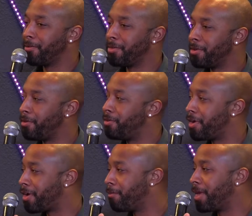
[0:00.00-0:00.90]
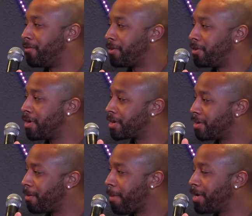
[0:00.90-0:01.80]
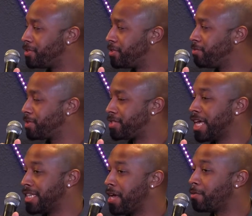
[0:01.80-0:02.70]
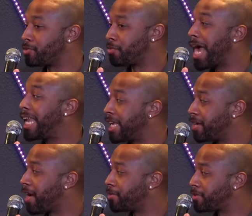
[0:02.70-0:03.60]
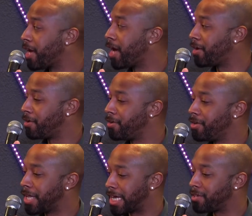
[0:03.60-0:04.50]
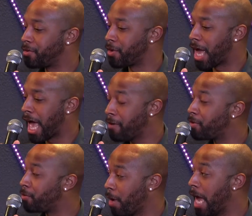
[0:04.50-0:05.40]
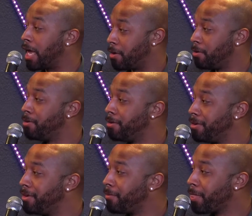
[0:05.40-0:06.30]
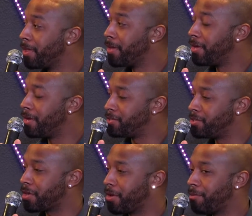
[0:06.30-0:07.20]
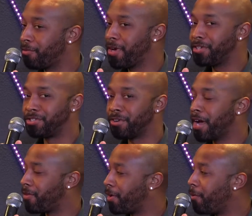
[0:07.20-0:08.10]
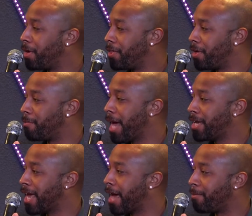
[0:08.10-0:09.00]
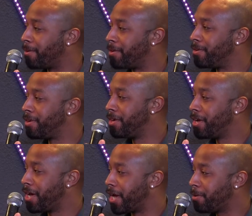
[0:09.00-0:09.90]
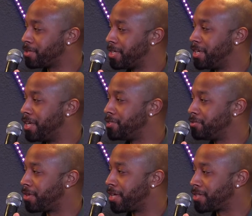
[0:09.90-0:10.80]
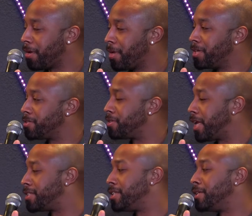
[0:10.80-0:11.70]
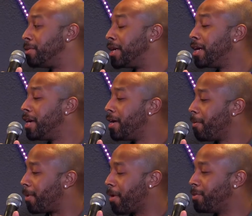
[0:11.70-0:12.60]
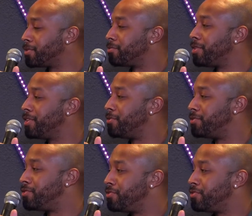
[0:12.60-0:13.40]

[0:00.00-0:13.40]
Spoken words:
You know, you can come give it a look." Mind you, that day it was raining outside, like heavy rain. And she's like, "Well, I'm afraid to drive. I don't want anything bad to happen." And I was sitting in history class. I don't like history class anyway, but I wasn't really